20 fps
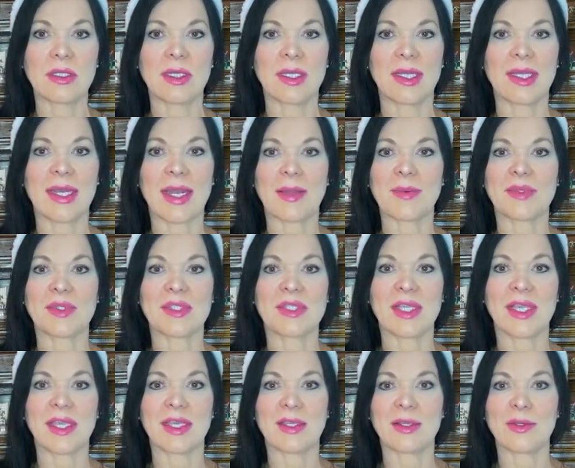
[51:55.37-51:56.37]
And I would
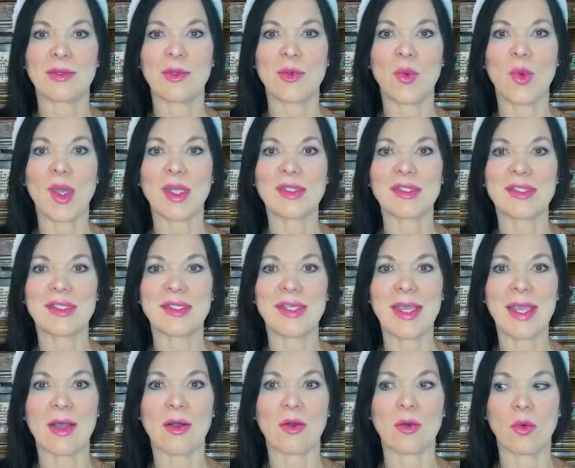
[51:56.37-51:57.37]
say, who wants to
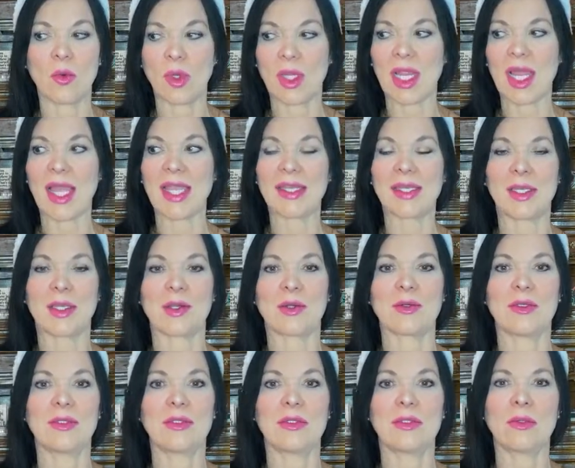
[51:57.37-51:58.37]
know? Well, I do.
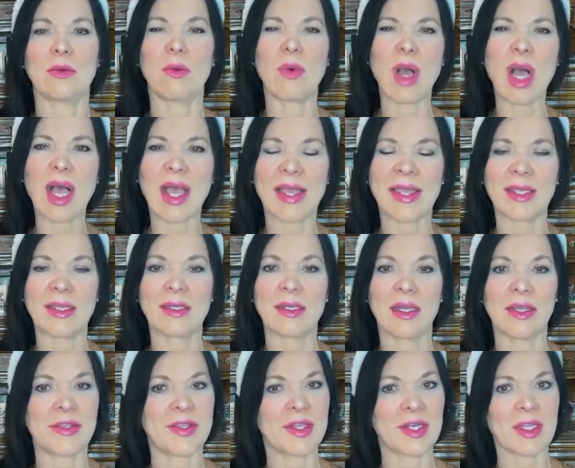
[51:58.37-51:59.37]
Why?
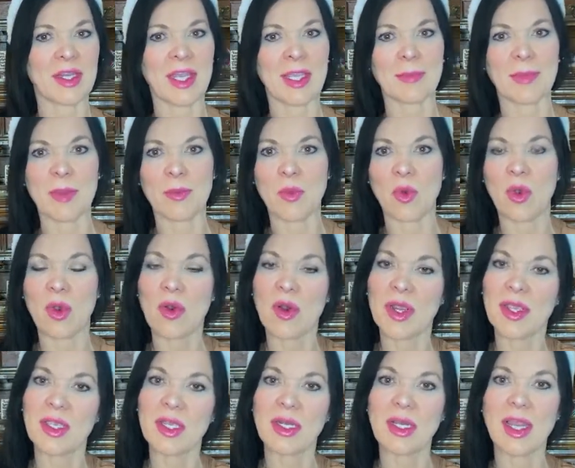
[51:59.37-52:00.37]
Are you going to like me more or are
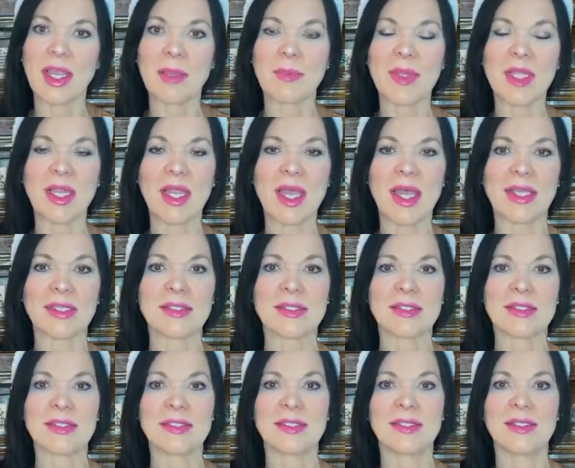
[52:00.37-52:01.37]
you going to like me less?